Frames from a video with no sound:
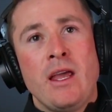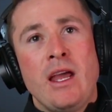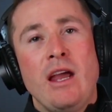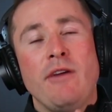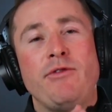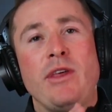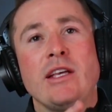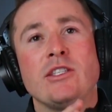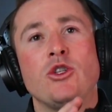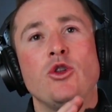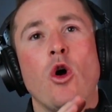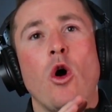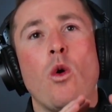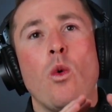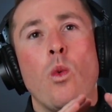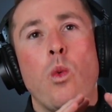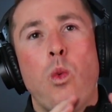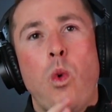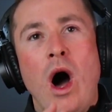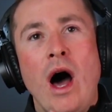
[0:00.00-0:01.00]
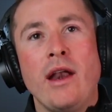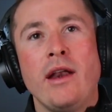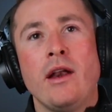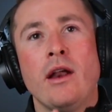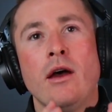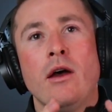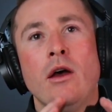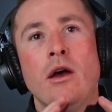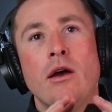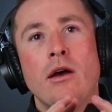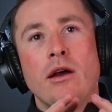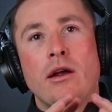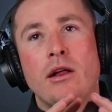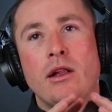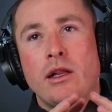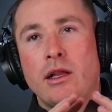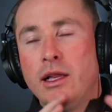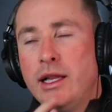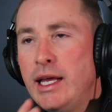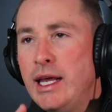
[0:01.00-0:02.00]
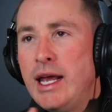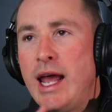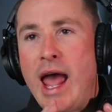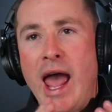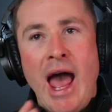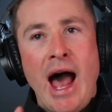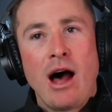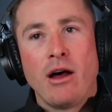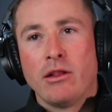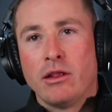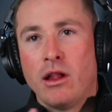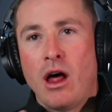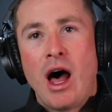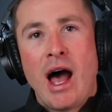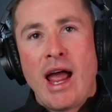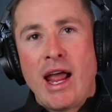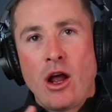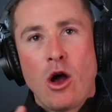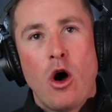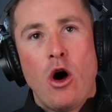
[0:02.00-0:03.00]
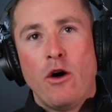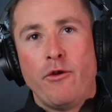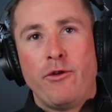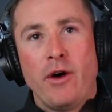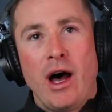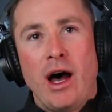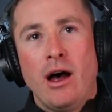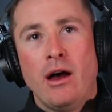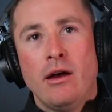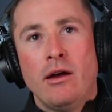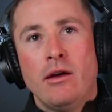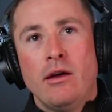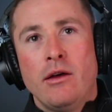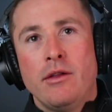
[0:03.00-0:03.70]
If there's not one clear outlying offer